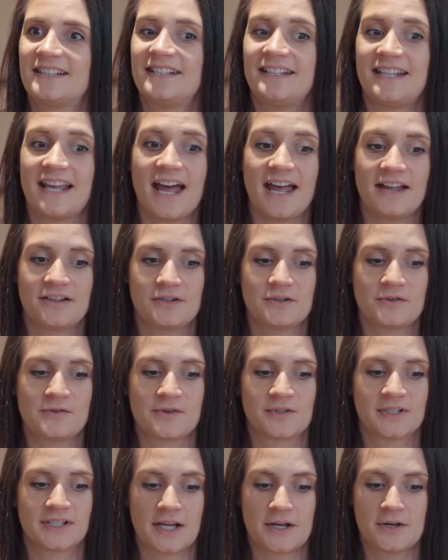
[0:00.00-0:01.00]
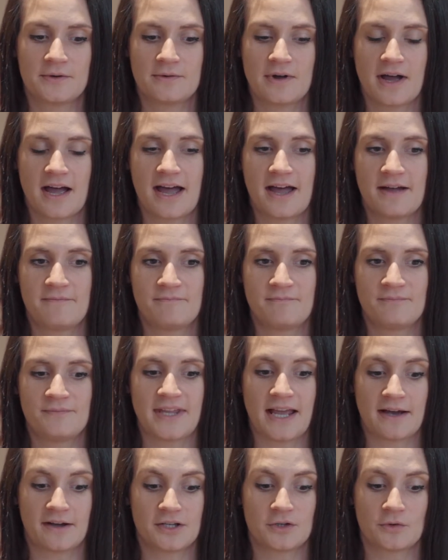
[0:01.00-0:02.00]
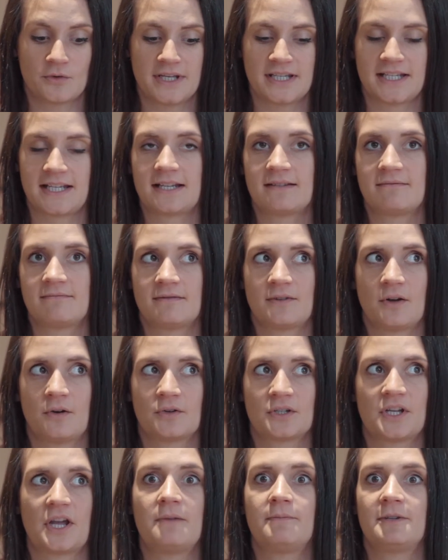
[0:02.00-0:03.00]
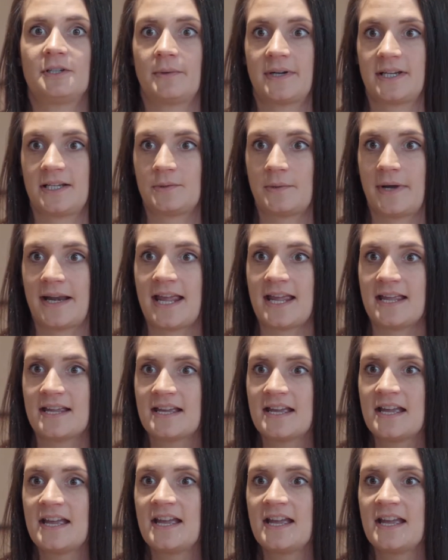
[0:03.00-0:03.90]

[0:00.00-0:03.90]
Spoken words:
Yeah, sure. So I joined in October 2020.